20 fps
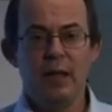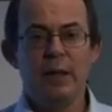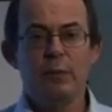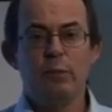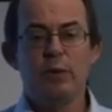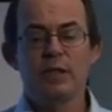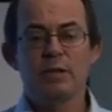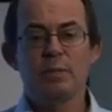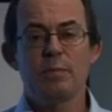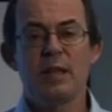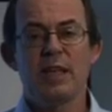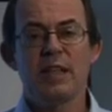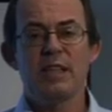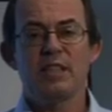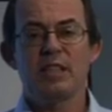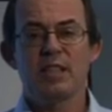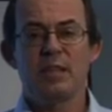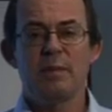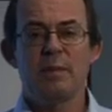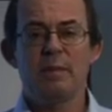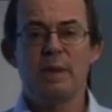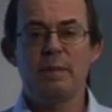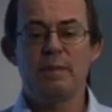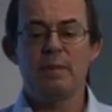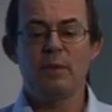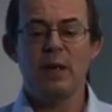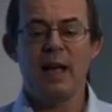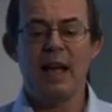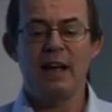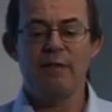which means that
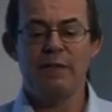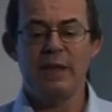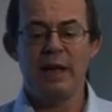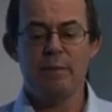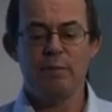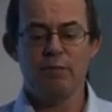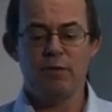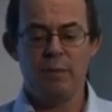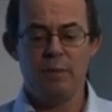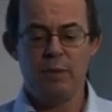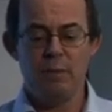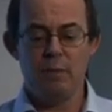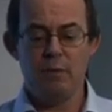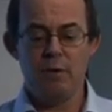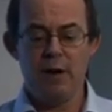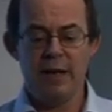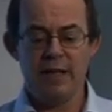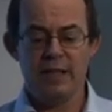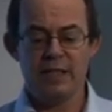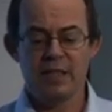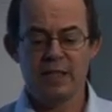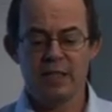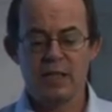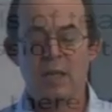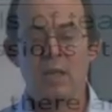people have their proper breaks.